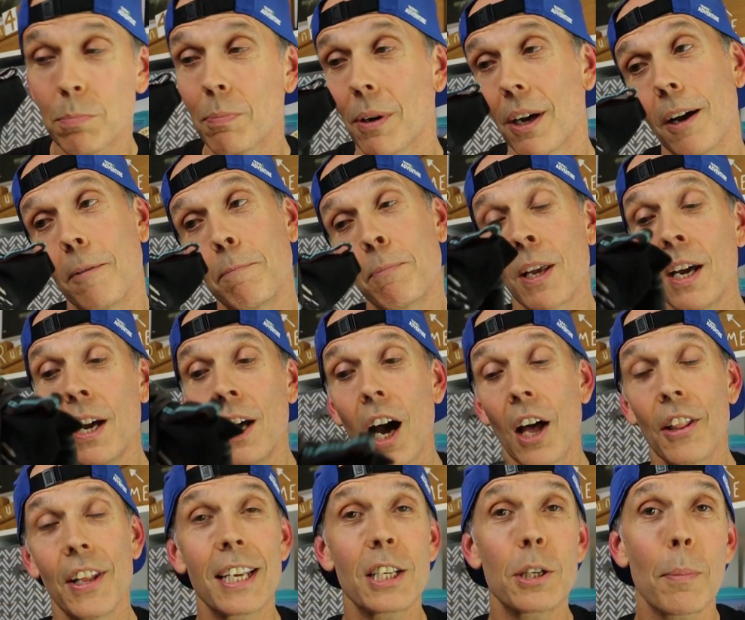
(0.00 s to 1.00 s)
But
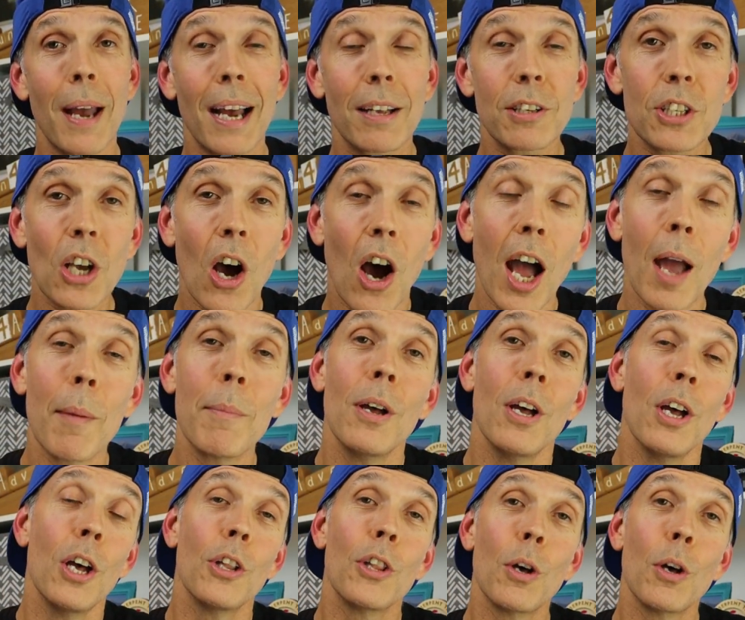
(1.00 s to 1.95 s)
I think it's about time